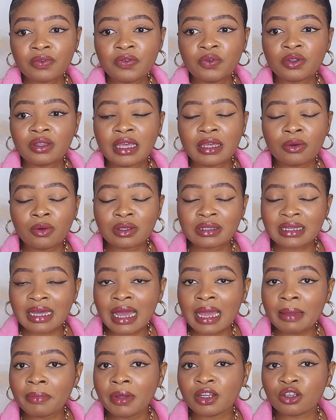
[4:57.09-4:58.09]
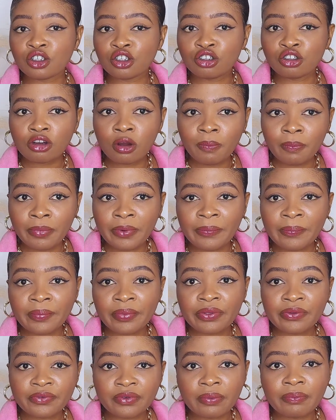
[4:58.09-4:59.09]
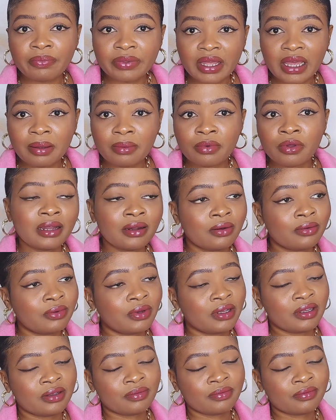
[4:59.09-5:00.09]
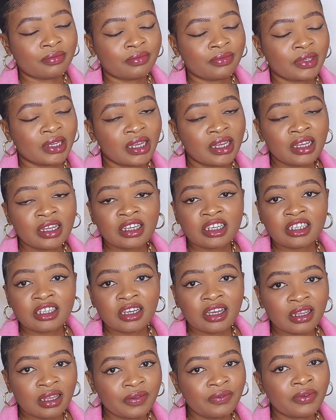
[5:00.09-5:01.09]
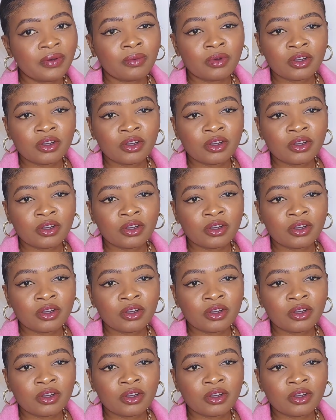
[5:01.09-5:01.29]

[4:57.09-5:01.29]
If you take your time and shop from them, by the way, Shein, if you're